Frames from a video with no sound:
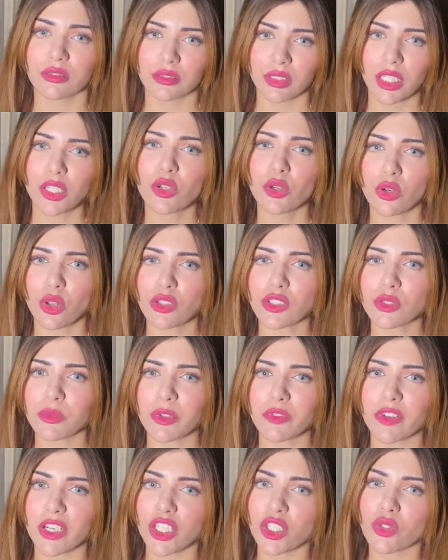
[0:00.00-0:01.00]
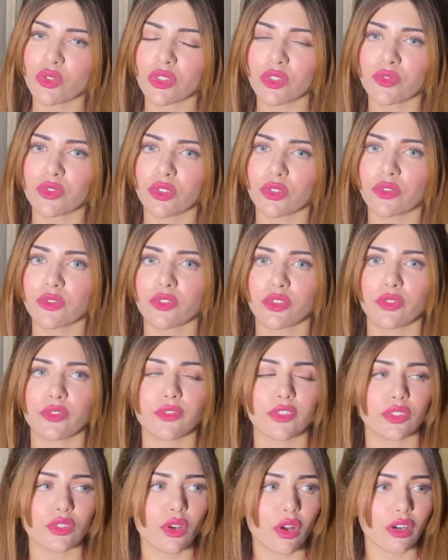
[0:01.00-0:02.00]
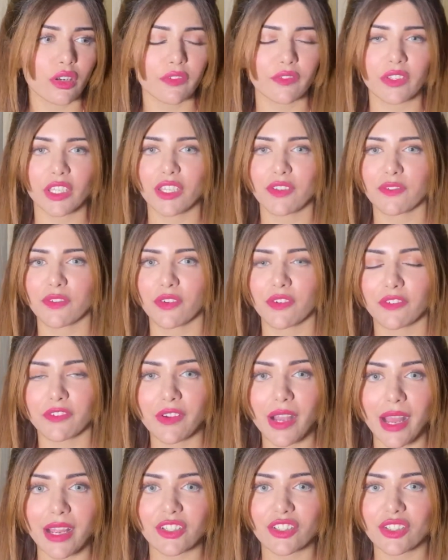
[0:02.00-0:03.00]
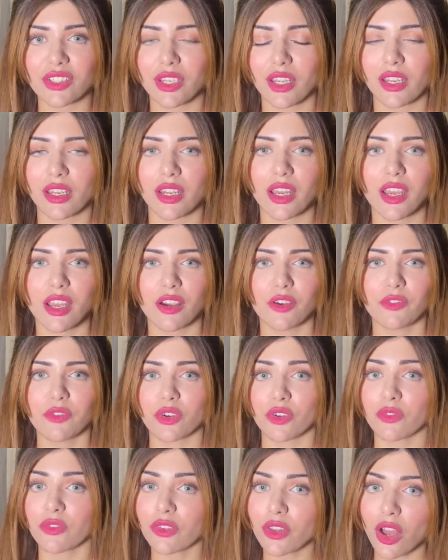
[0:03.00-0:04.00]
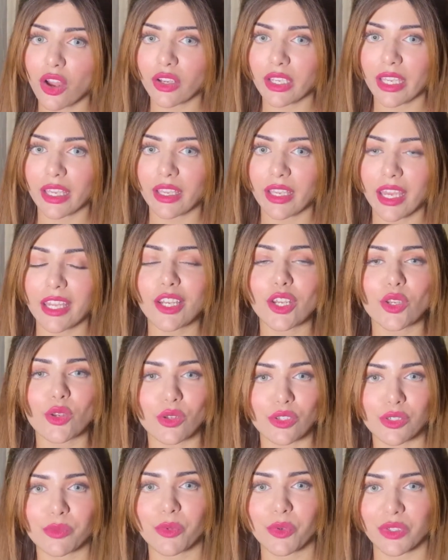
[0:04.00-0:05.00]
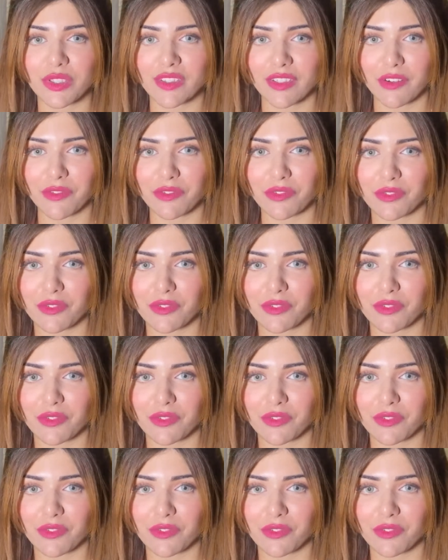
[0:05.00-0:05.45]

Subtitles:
It could also be very useful for photography, for fashion, for vlogging, and a lot more stuff.